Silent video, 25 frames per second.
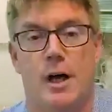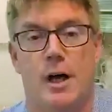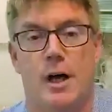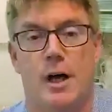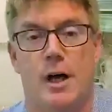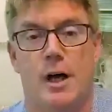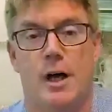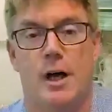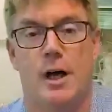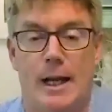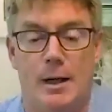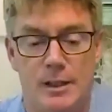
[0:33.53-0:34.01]

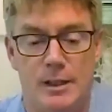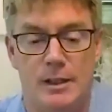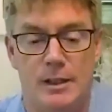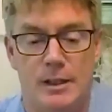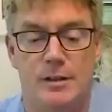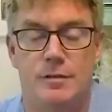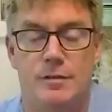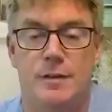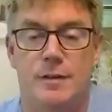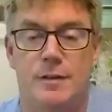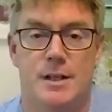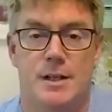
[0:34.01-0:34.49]
and
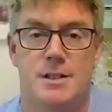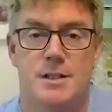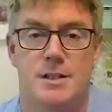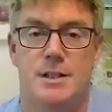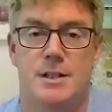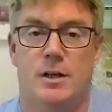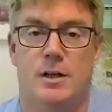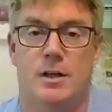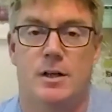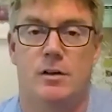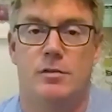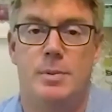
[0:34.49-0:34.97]
immediately found
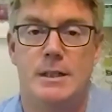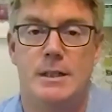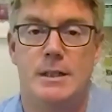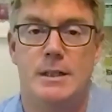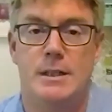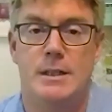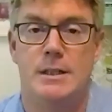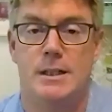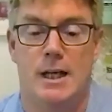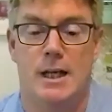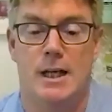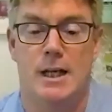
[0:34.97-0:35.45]
itself
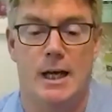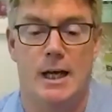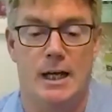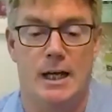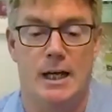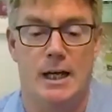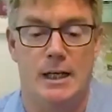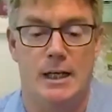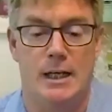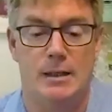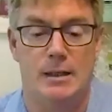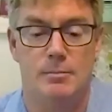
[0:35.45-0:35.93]
pitted in
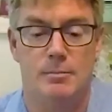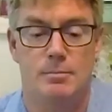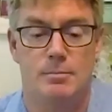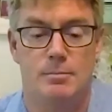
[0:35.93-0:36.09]
a